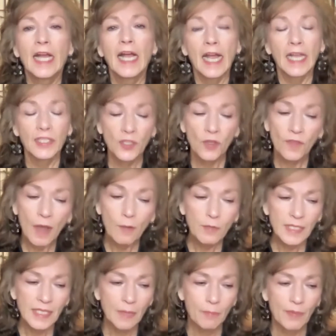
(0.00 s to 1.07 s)
And so that
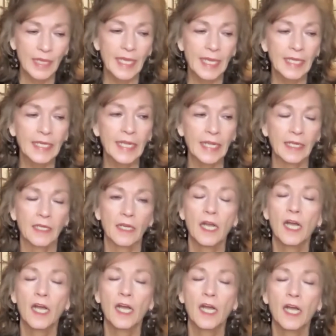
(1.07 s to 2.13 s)
was the beginning
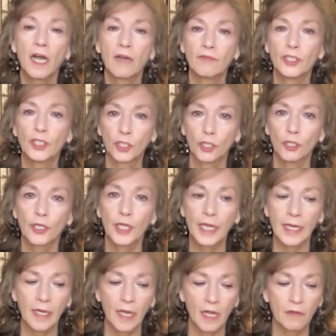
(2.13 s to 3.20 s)
of a
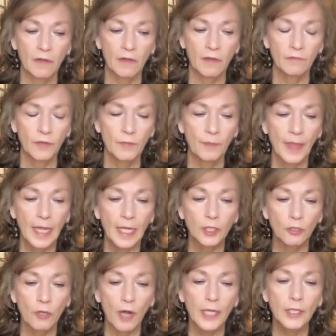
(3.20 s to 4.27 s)
journey of
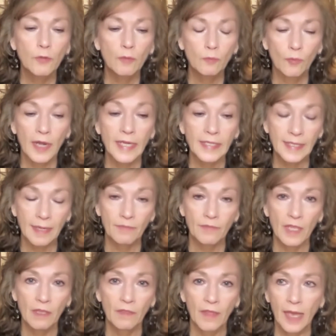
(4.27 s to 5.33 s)
trying to embrace something
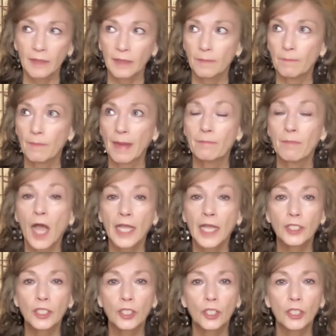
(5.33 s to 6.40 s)
that my mind
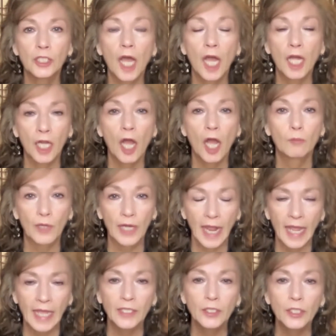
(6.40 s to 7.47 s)
could not
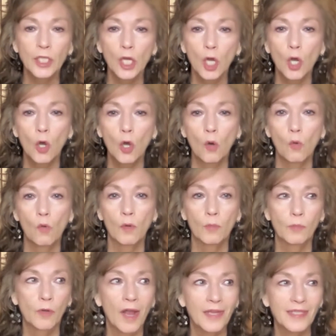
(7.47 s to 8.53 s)
comprehend or
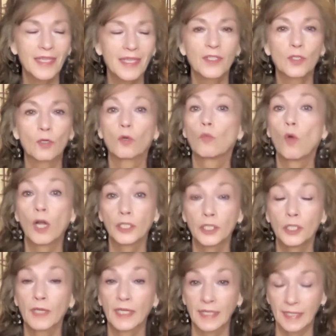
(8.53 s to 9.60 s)
process or want
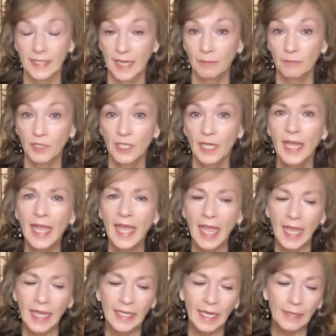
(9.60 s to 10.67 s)
to accept.
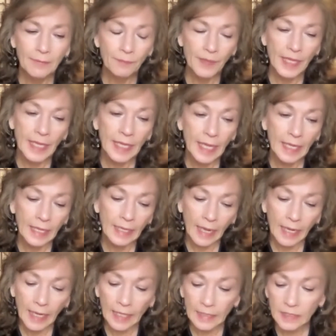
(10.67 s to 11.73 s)
And
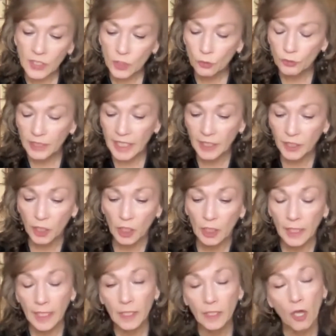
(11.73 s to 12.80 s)

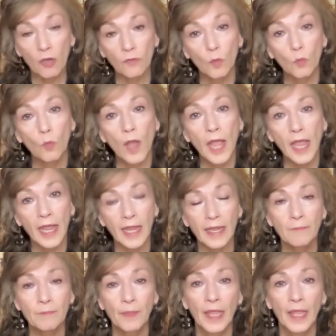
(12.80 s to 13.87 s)
strategically along the
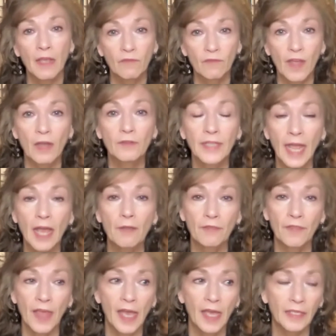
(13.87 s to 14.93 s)
way, found out
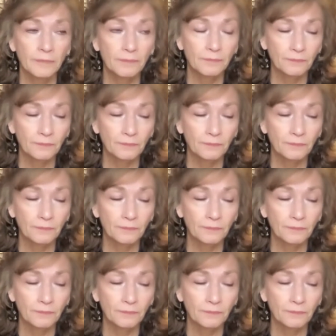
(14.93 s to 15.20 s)
that